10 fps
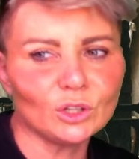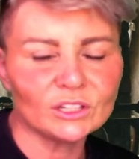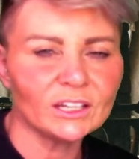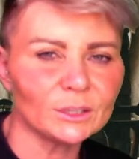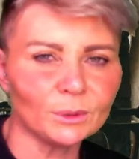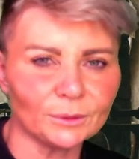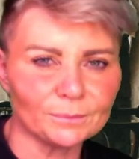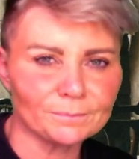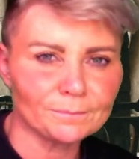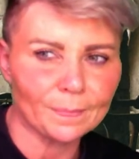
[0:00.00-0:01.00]
But I'll tell you
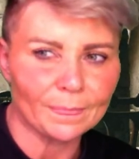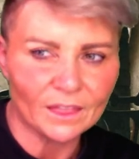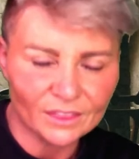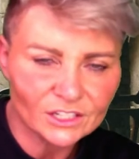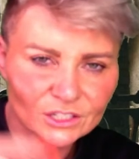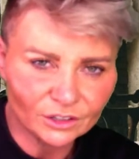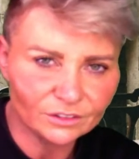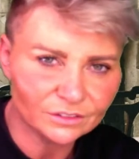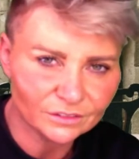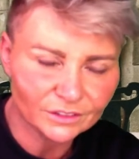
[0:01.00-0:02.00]
what, this
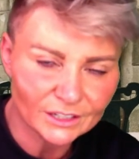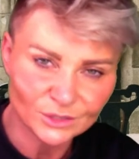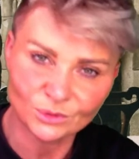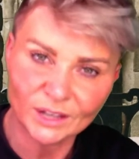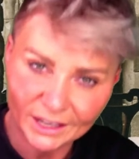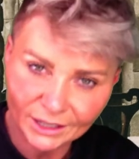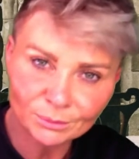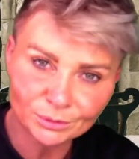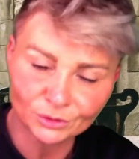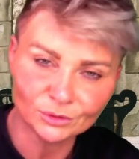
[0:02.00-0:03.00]
stuff is going to
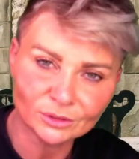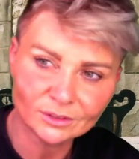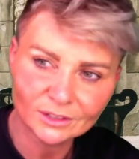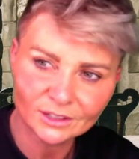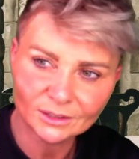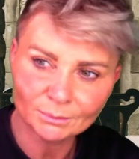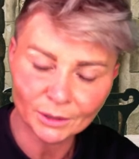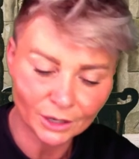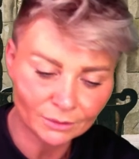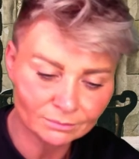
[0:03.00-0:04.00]
help you
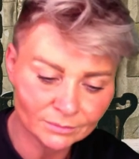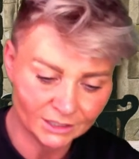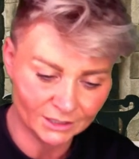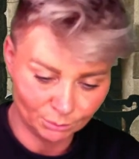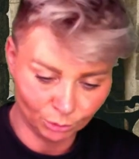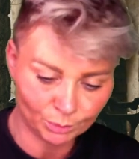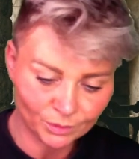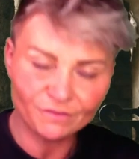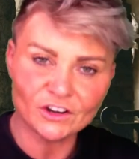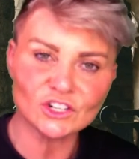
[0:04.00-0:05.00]
become more
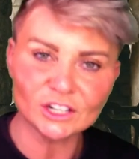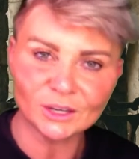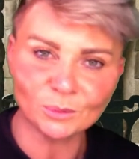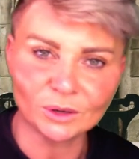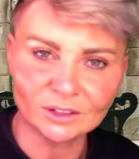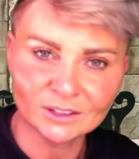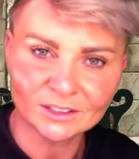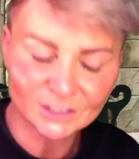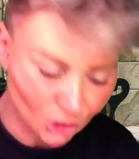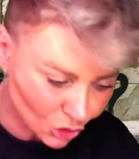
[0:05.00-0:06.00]
proficient at work,
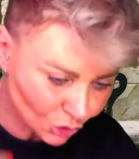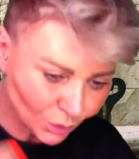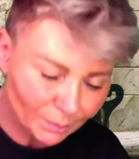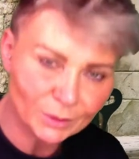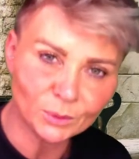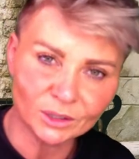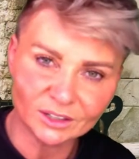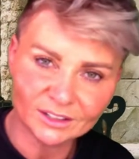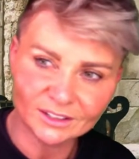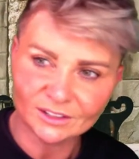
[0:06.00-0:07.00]
to show up at
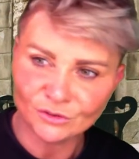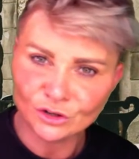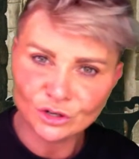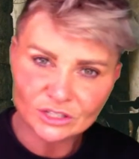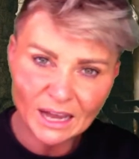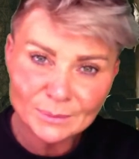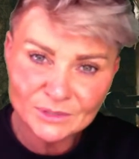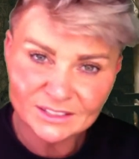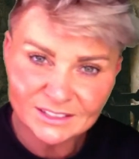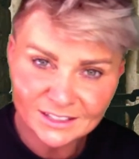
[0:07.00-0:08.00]
work, reduce
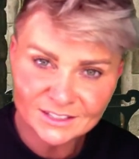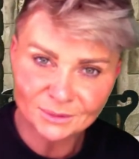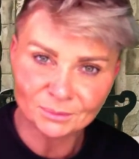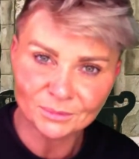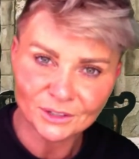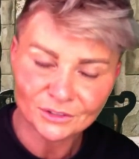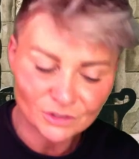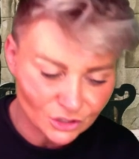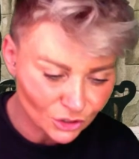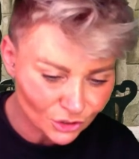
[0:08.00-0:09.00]
absenteeism,
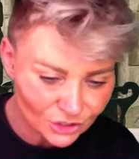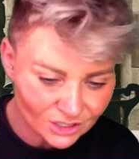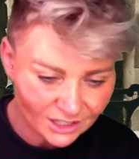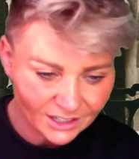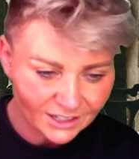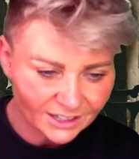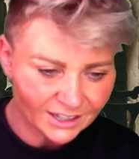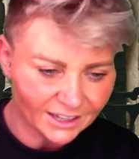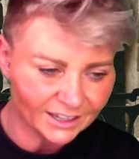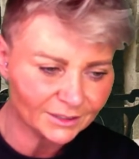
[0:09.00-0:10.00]
reduce
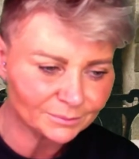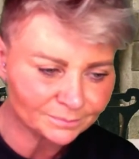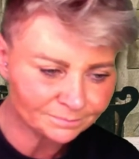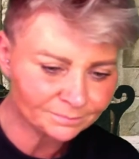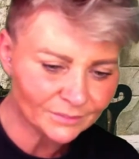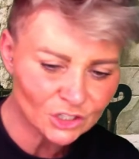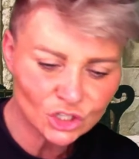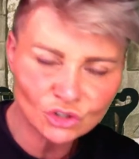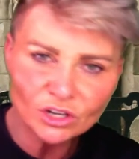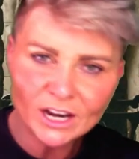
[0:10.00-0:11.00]

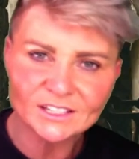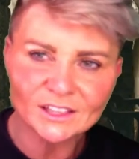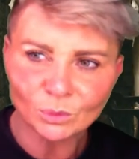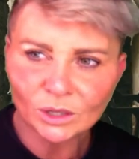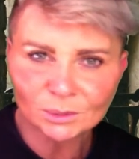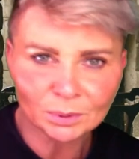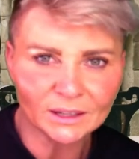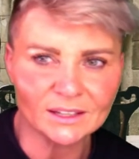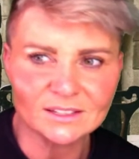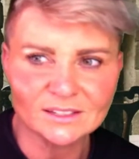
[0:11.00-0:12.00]
stress in the
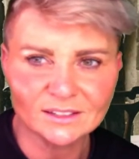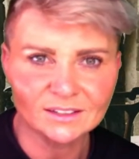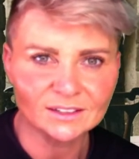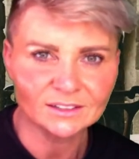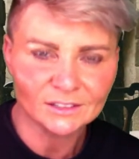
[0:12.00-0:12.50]
workplace.